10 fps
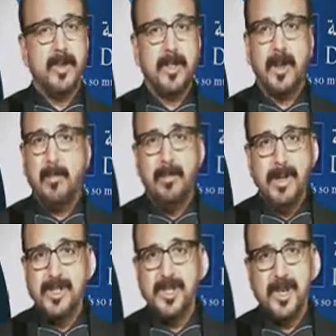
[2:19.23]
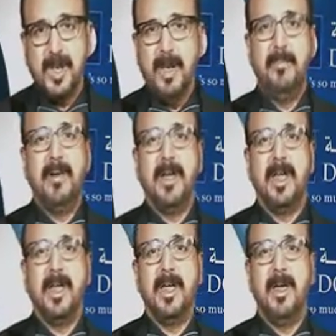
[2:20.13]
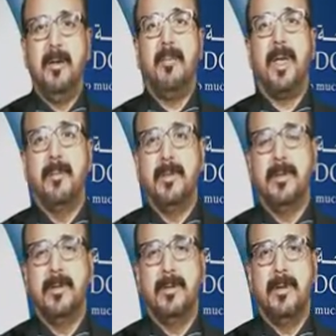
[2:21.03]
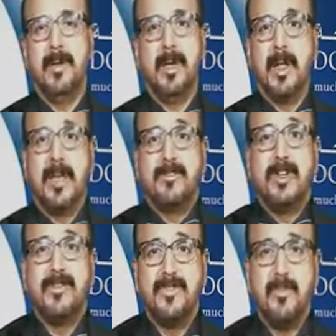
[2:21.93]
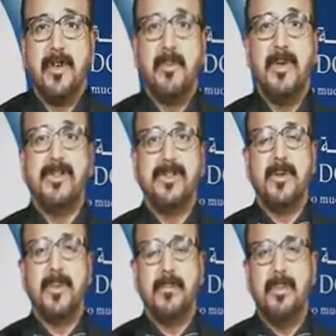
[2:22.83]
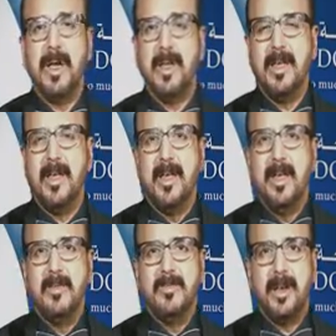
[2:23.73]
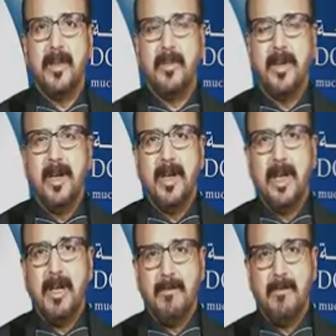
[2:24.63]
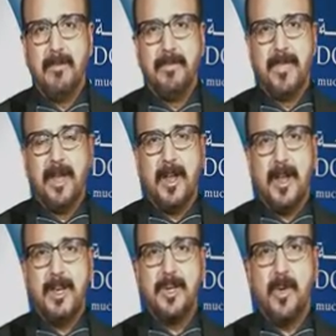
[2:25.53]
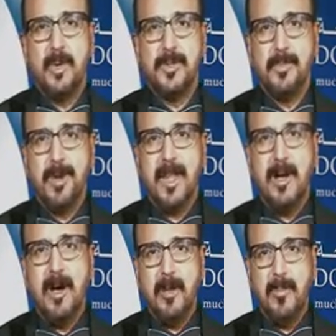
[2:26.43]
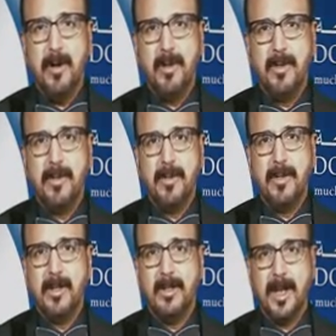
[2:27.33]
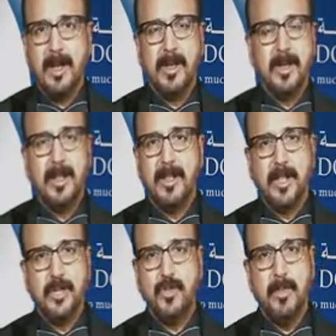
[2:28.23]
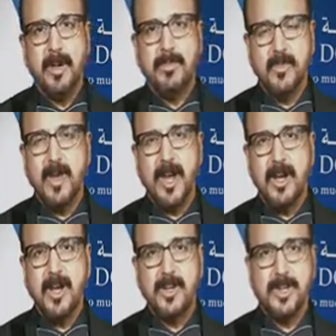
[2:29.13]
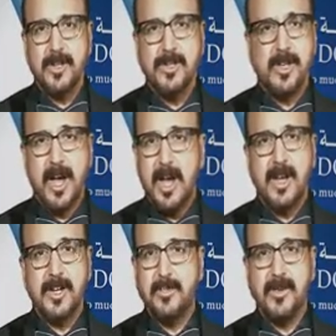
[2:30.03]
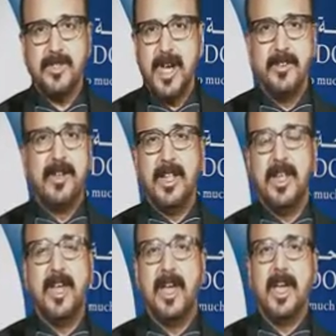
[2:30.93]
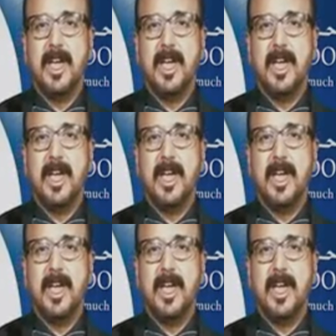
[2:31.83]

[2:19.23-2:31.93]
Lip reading: So there are bills pending, payable. And as good as February, bill is not being paid. So if Russia wants to play the hard ball, then the issue becomes very contentious, and that's precisely